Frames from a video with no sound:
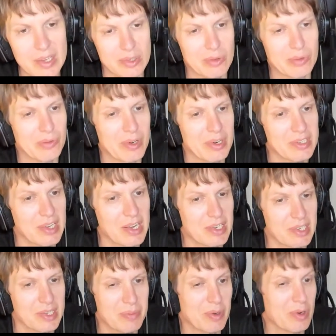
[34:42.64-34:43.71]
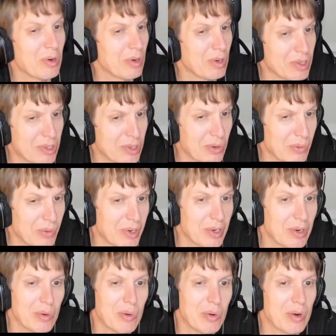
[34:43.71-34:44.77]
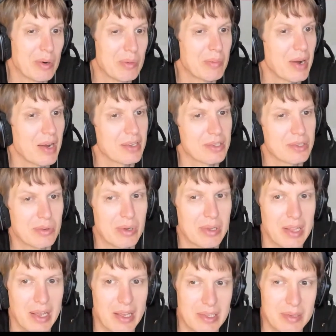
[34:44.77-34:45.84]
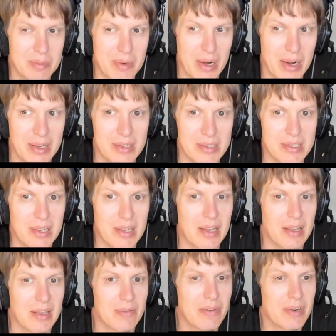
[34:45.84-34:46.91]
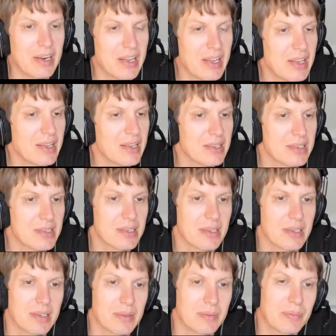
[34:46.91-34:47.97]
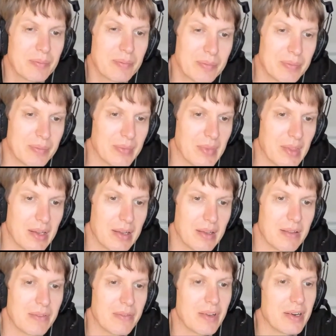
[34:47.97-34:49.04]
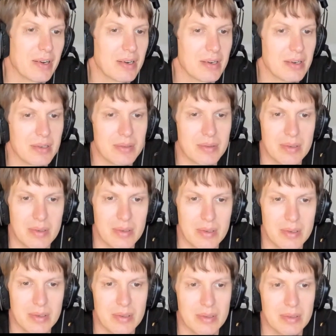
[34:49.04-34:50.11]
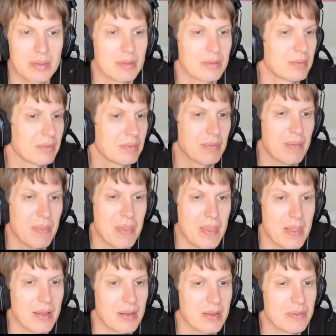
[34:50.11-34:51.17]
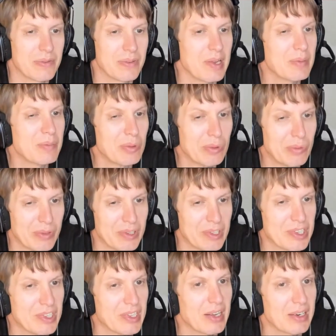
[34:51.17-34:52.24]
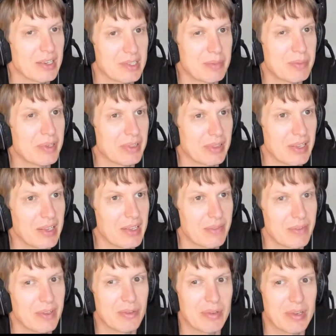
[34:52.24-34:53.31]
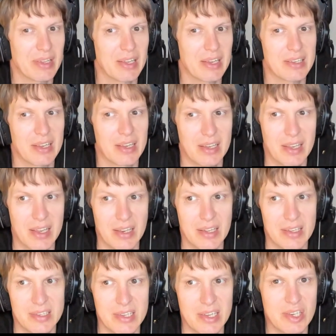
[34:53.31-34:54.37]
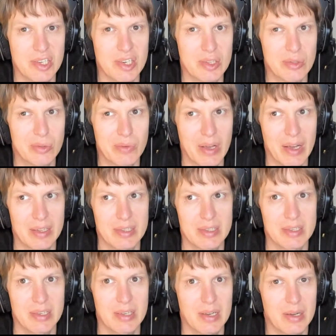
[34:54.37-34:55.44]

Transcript: software such as Percona Server or MySQL Enterprise, there is their uh, thread pool functionality built in, then you can uh, uh, can essentially do that